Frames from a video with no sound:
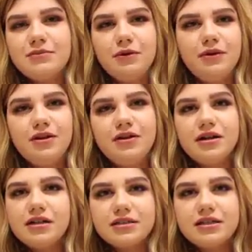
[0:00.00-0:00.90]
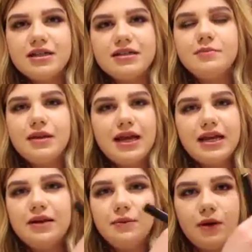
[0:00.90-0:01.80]
I'm not really good at
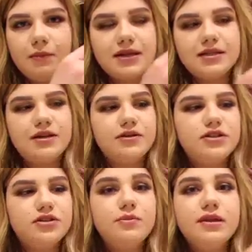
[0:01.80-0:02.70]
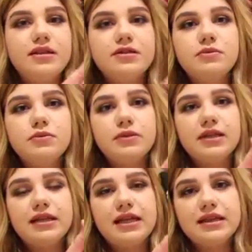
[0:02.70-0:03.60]
explaining what mascaras do, but this one
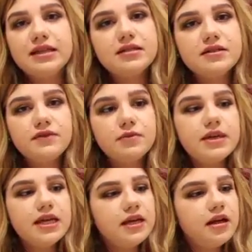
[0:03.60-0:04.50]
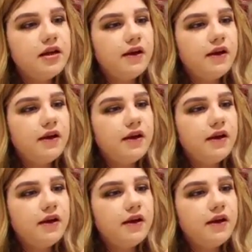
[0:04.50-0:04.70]
really lengthens for me,